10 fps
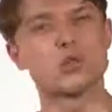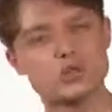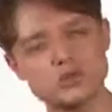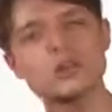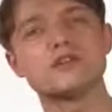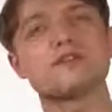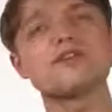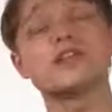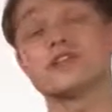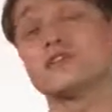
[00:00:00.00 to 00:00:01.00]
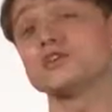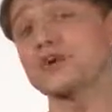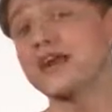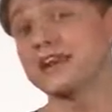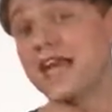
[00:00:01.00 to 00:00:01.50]
which you can feel if you
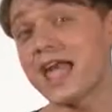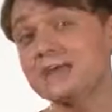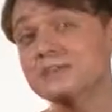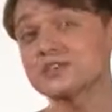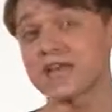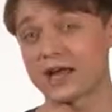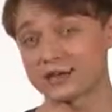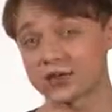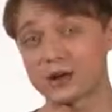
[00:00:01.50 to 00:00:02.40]
try an M sound.